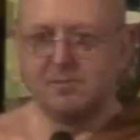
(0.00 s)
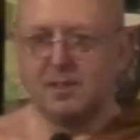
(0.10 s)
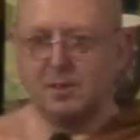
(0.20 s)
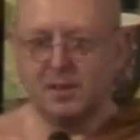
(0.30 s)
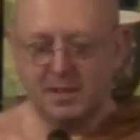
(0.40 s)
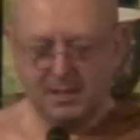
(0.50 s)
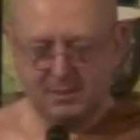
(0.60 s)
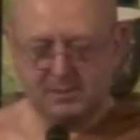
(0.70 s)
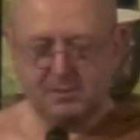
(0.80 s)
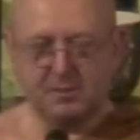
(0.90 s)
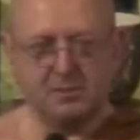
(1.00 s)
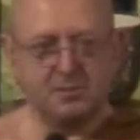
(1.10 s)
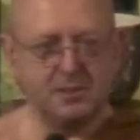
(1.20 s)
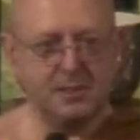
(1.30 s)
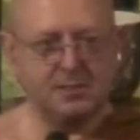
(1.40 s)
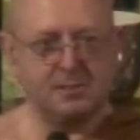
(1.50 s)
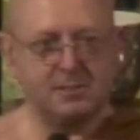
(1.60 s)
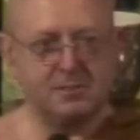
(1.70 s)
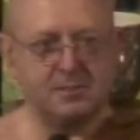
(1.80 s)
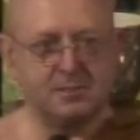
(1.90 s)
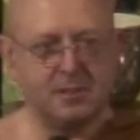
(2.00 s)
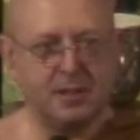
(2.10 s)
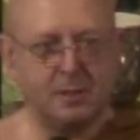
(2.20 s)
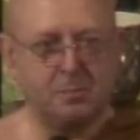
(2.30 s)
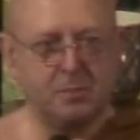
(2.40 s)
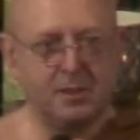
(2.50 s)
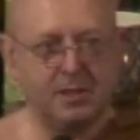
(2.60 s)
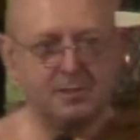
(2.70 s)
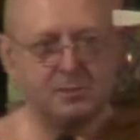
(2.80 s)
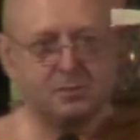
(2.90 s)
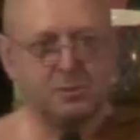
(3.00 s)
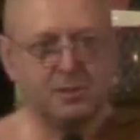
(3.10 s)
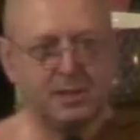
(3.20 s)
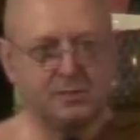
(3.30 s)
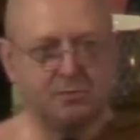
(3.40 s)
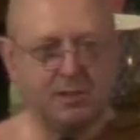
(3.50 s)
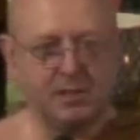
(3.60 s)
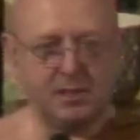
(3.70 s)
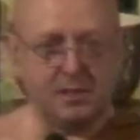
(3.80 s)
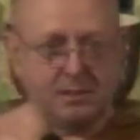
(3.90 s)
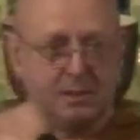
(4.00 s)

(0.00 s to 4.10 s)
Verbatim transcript: Okay, so since the last talk, last Friday,